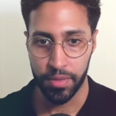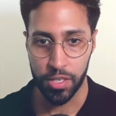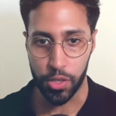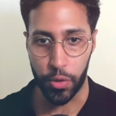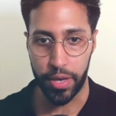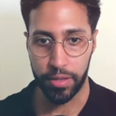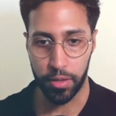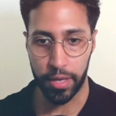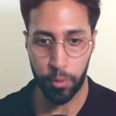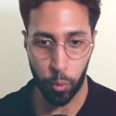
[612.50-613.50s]
So
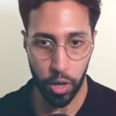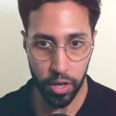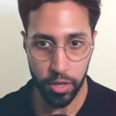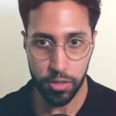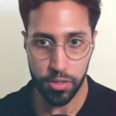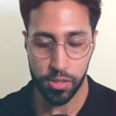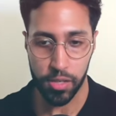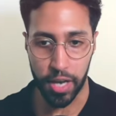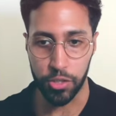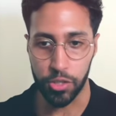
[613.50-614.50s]
it works.
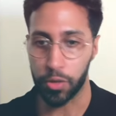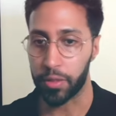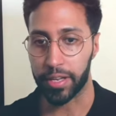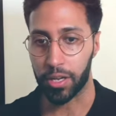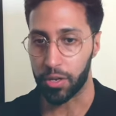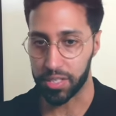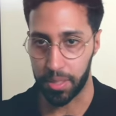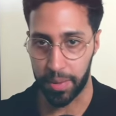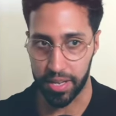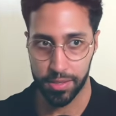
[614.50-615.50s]
I just don't think it looks the
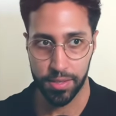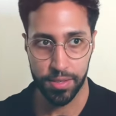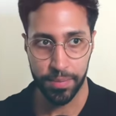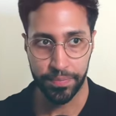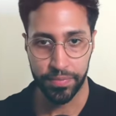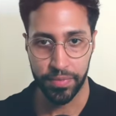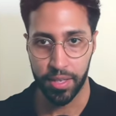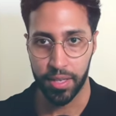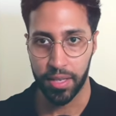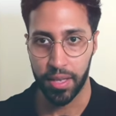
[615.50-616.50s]
best.
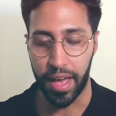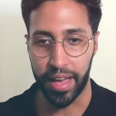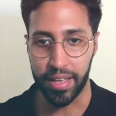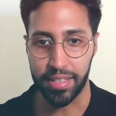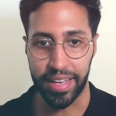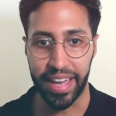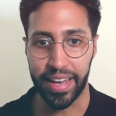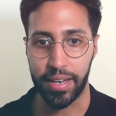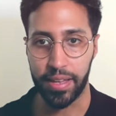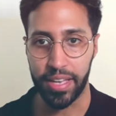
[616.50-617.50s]
And
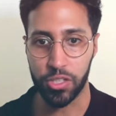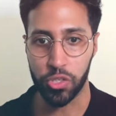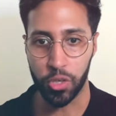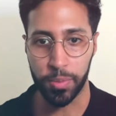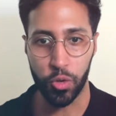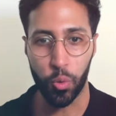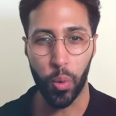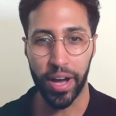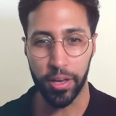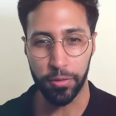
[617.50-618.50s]
again, it took me
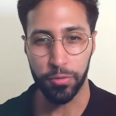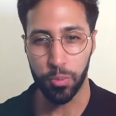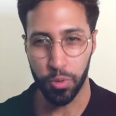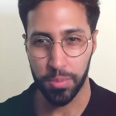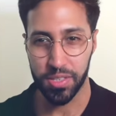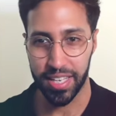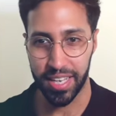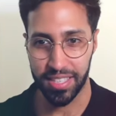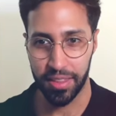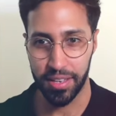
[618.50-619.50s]
quite a few prompts to
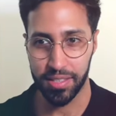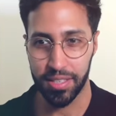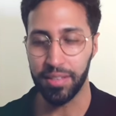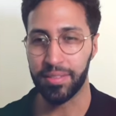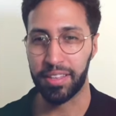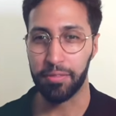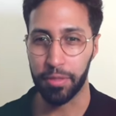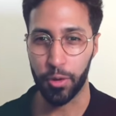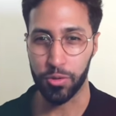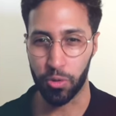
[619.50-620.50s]
get to this, even
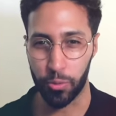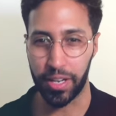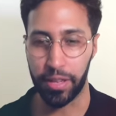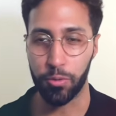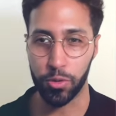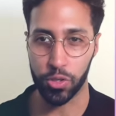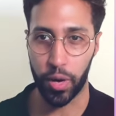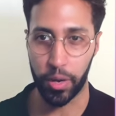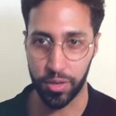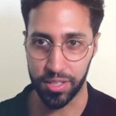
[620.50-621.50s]
though it's not really the result
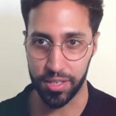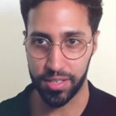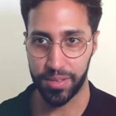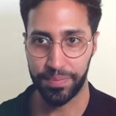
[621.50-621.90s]
I wanted.